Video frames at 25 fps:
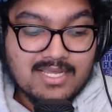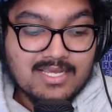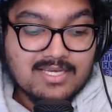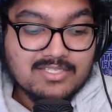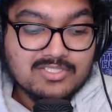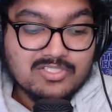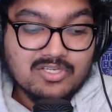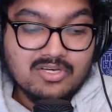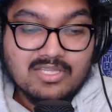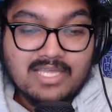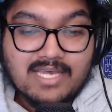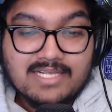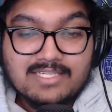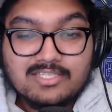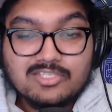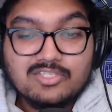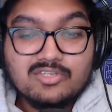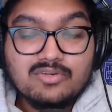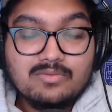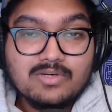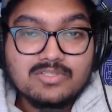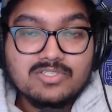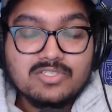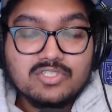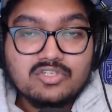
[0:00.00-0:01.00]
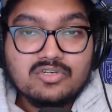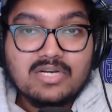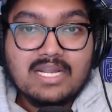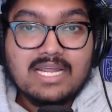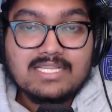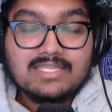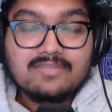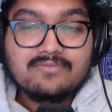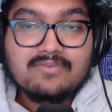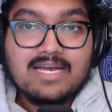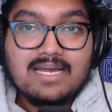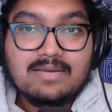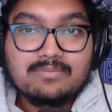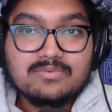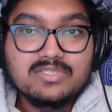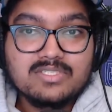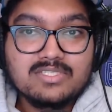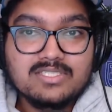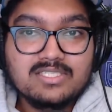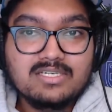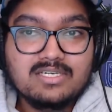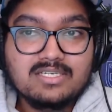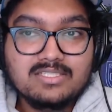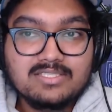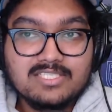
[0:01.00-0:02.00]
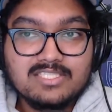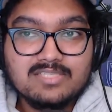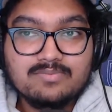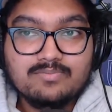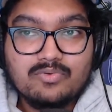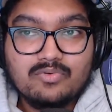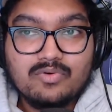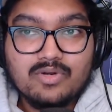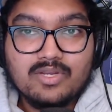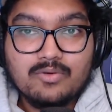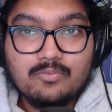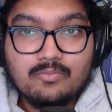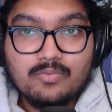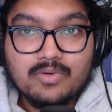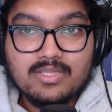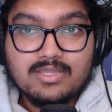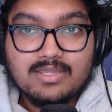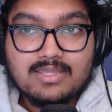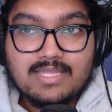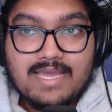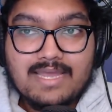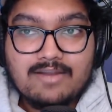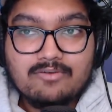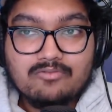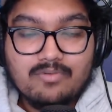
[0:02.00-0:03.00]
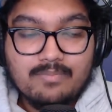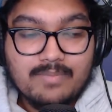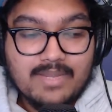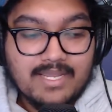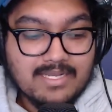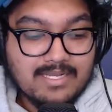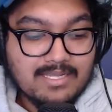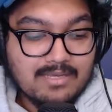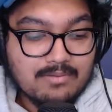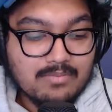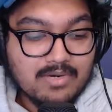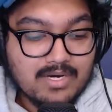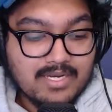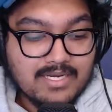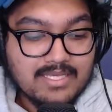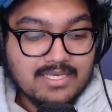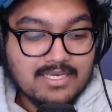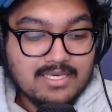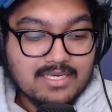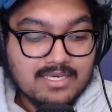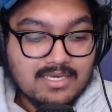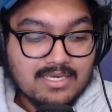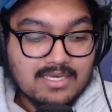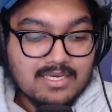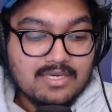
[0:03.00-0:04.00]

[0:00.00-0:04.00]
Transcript: So like the two most attractive options here at this point with that remaining money